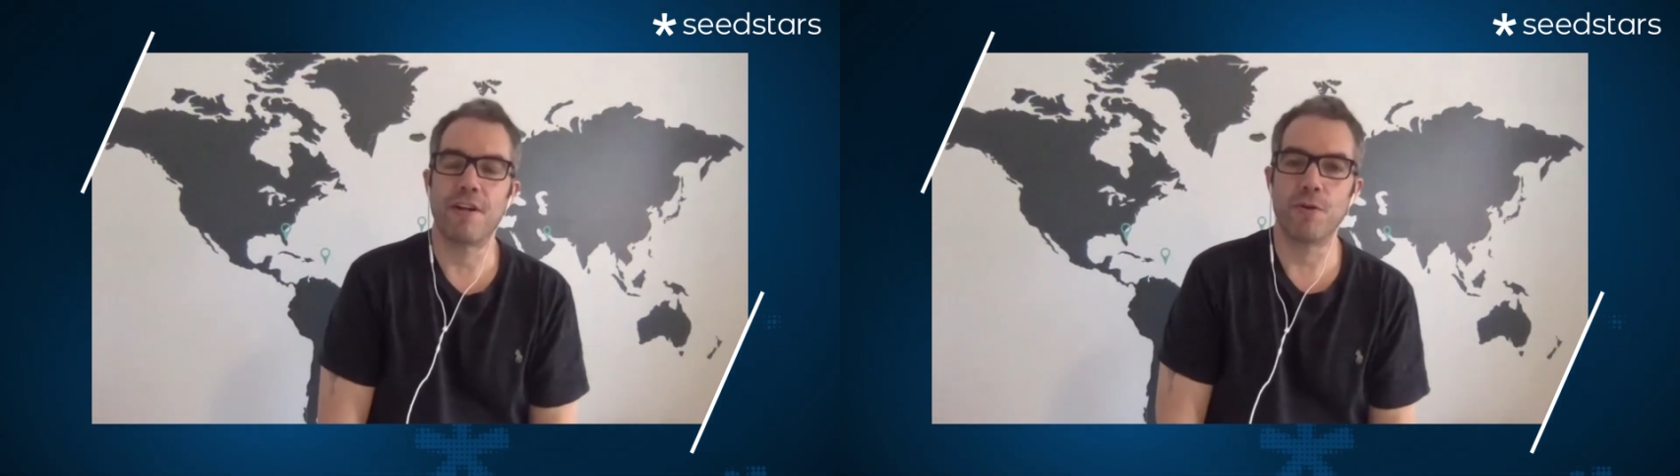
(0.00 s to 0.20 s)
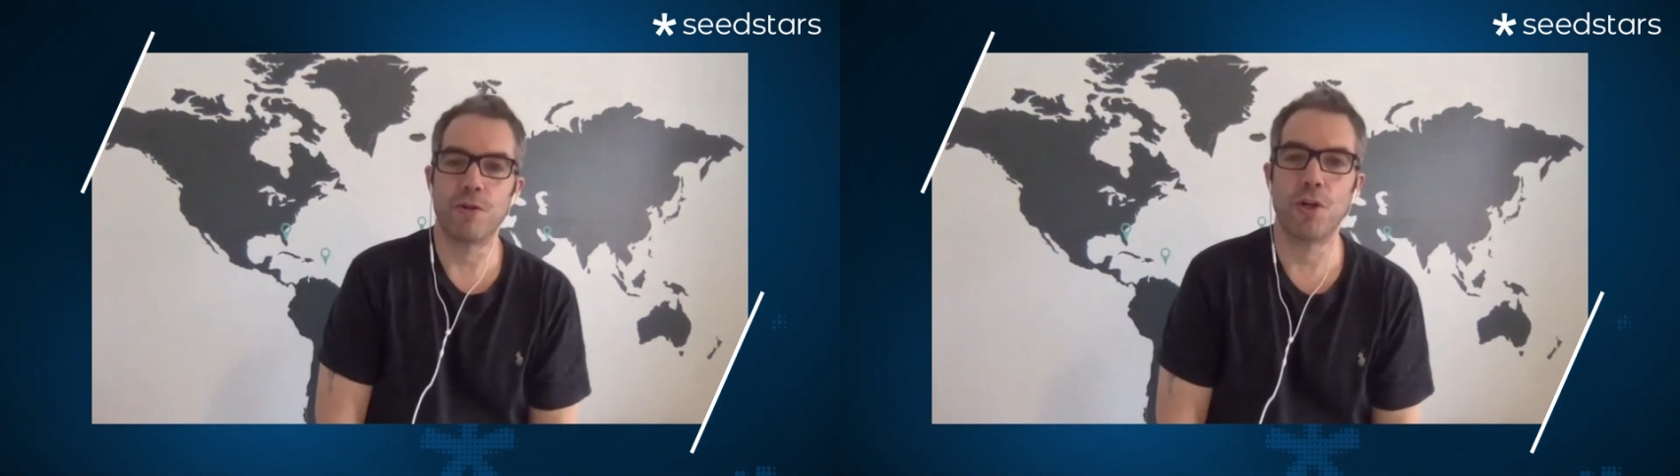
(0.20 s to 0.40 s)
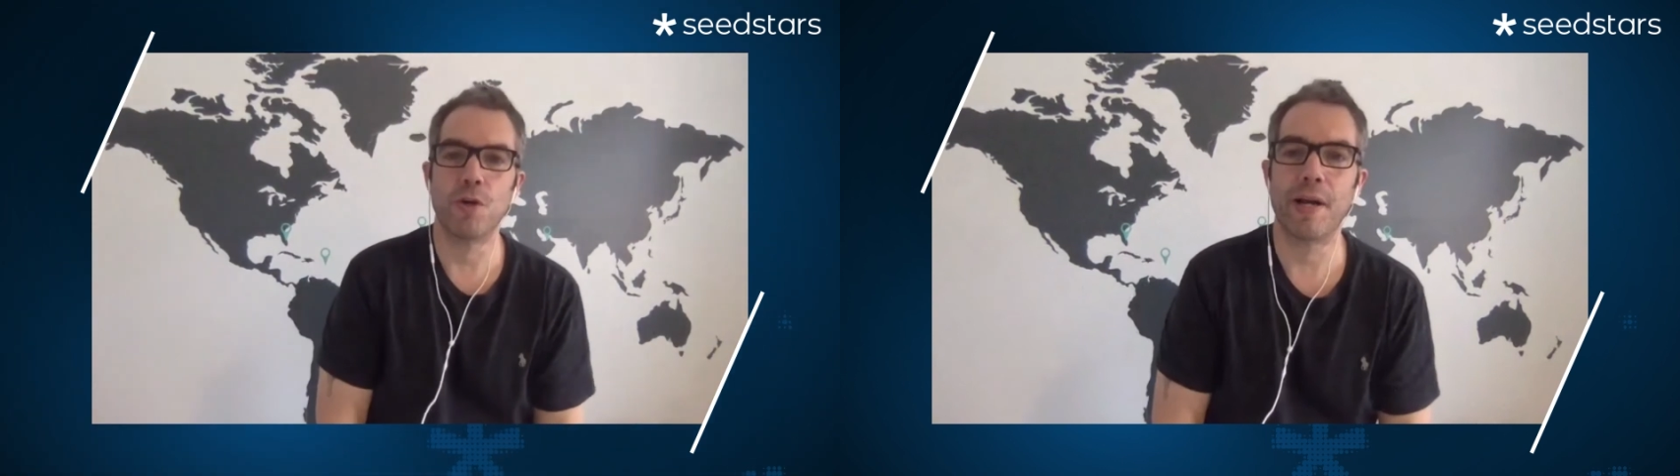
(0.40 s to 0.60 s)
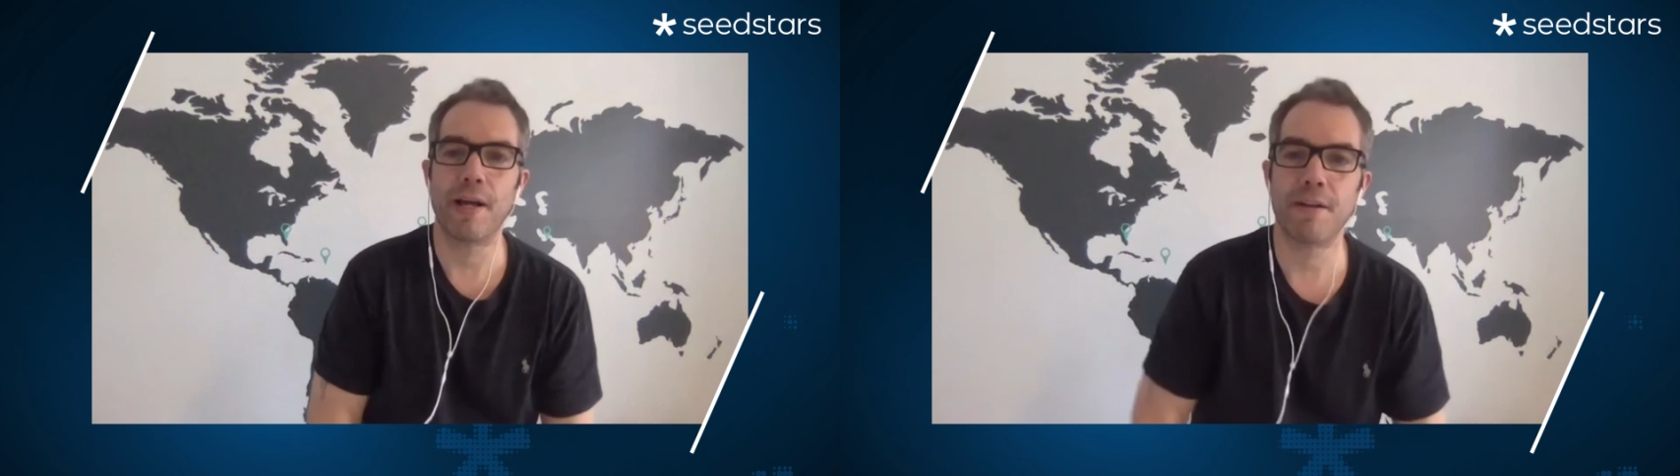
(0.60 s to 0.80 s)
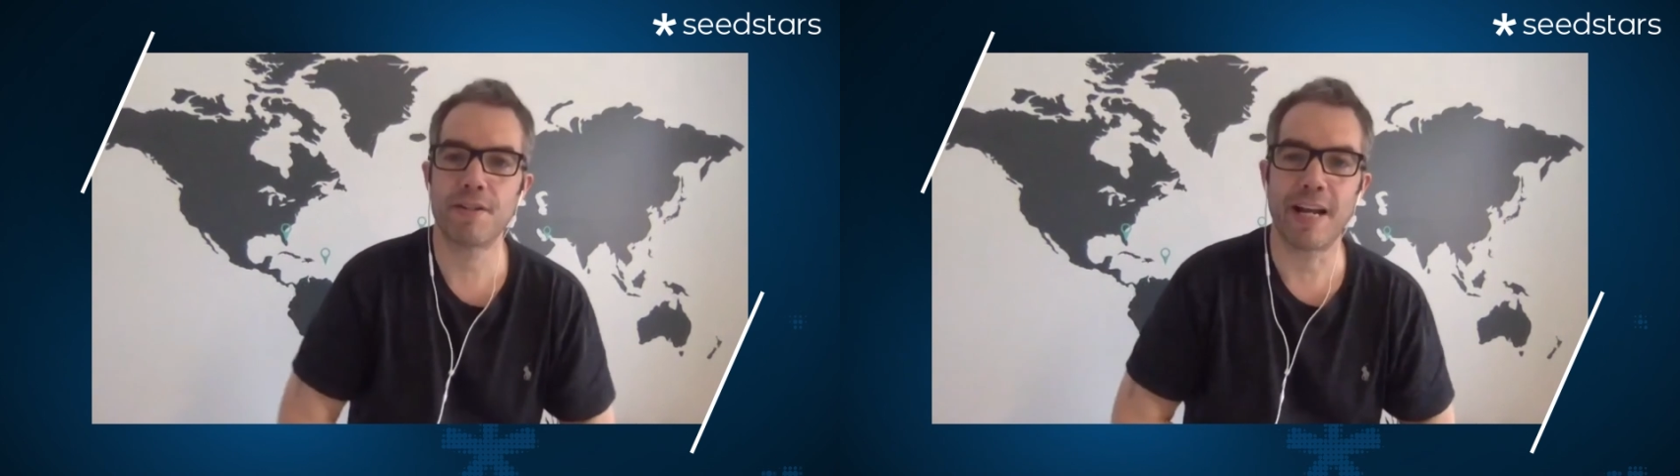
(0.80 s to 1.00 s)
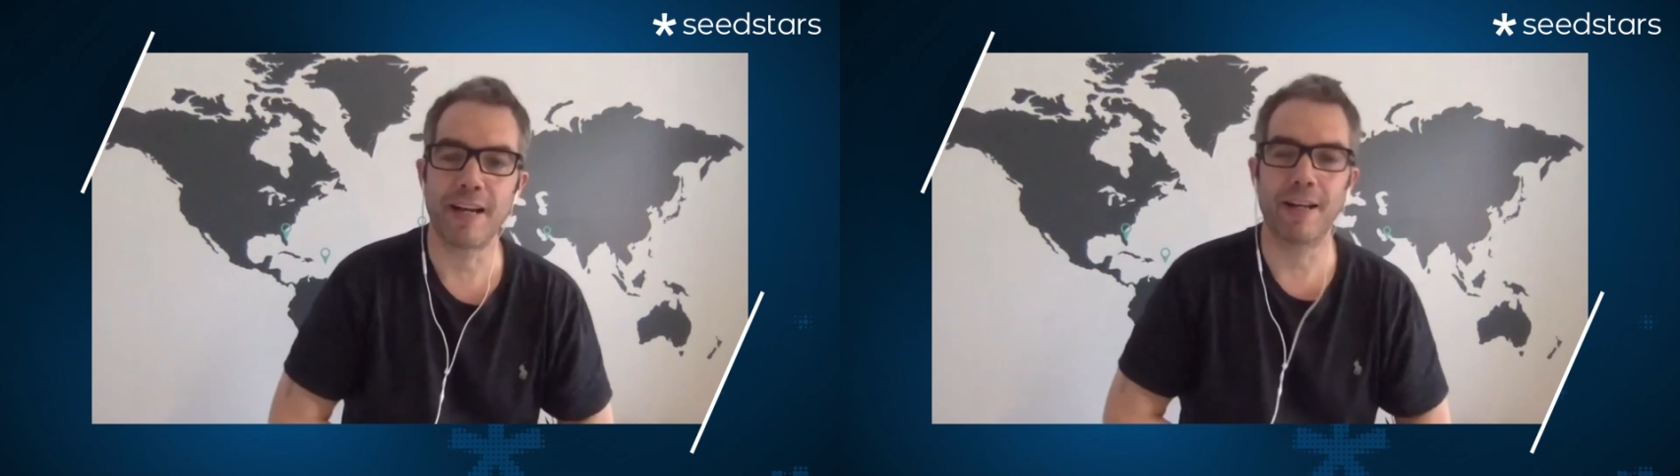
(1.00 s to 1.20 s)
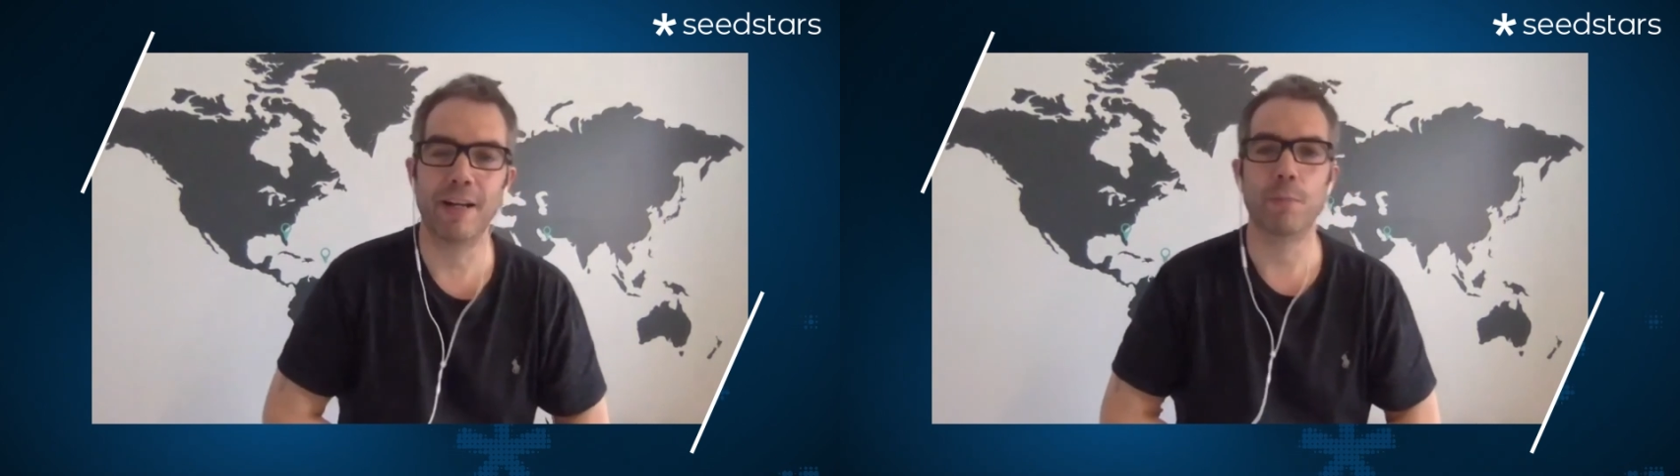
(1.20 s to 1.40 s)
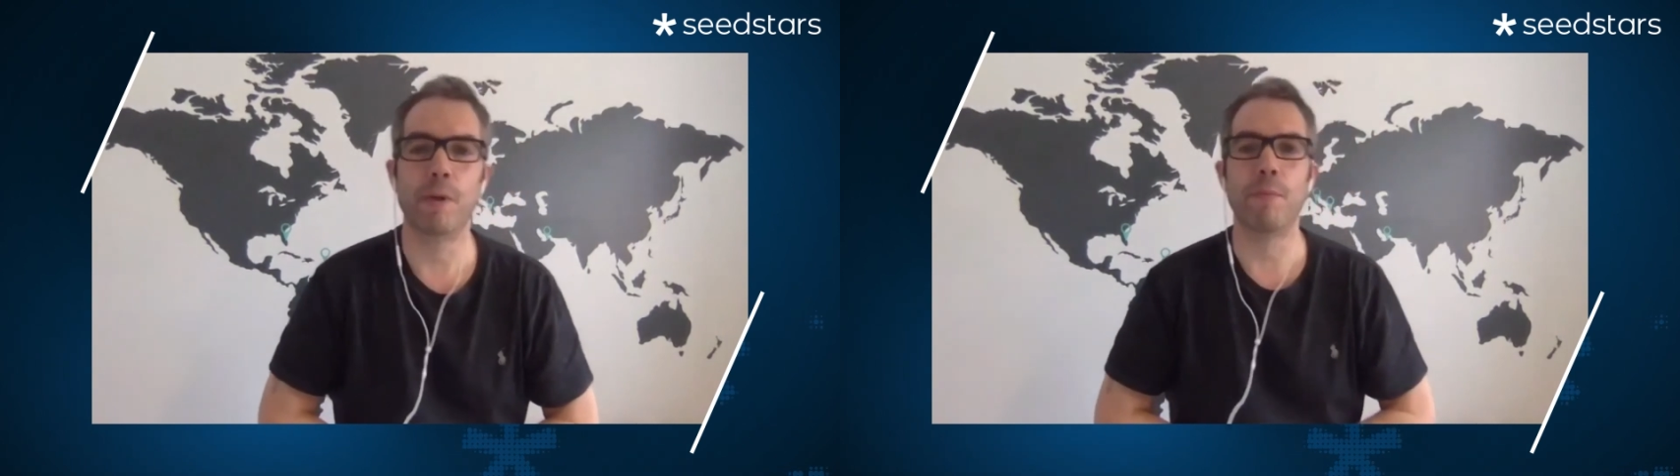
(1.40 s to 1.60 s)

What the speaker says: know you and understanding a little bit